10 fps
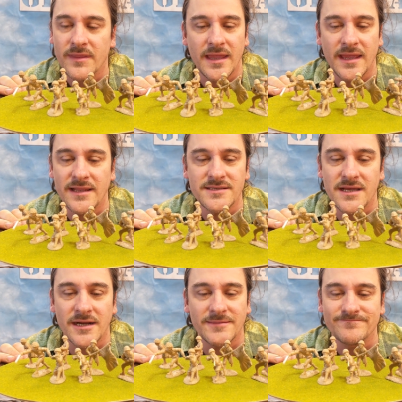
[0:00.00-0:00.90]
and
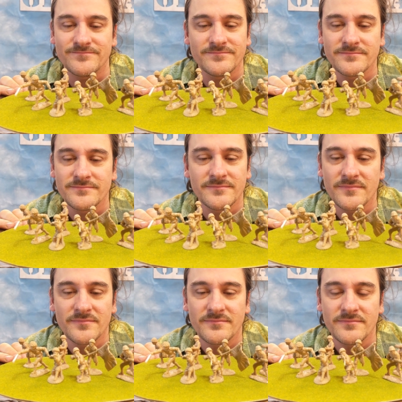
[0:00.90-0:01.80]

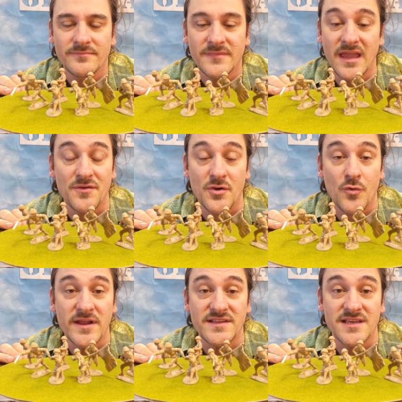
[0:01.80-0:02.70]
they're a
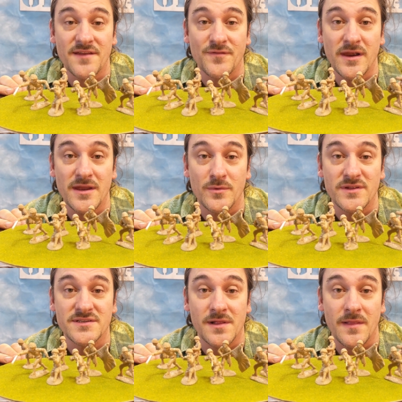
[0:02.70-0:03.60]
great set for
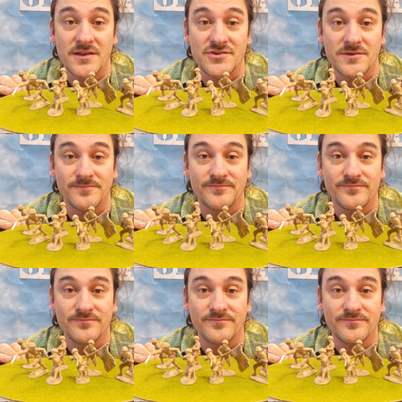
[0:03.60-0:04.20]
anyone's collection.